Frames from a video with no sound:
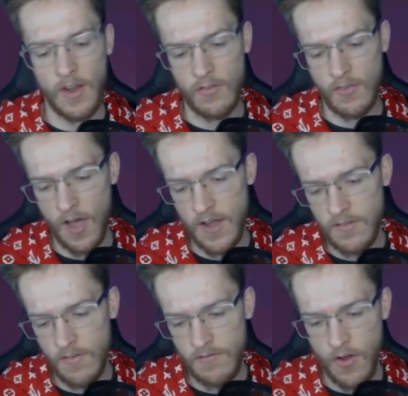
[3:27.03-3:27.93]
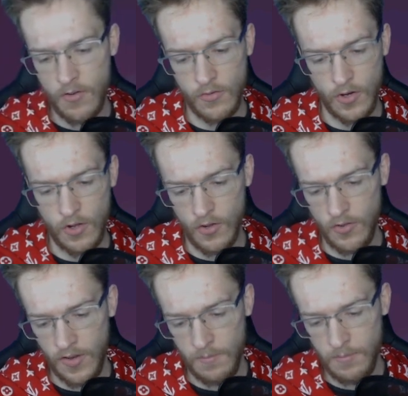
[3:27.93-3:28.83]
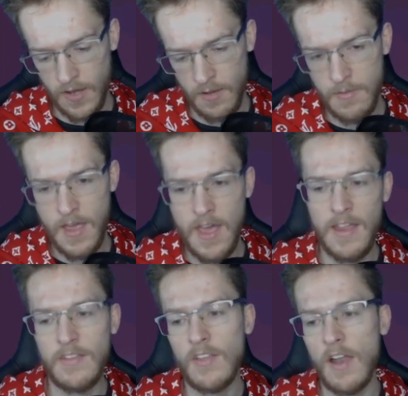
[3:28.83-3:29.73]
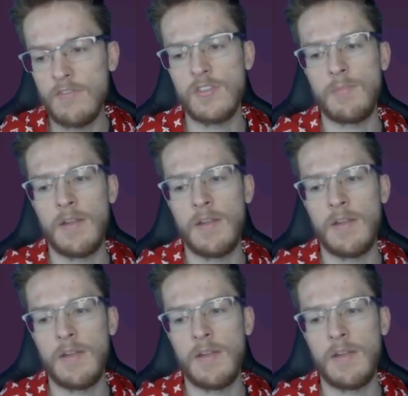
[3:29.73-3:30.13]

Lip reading: is kind of a focus on a Colosseum team. It's kind of just a bit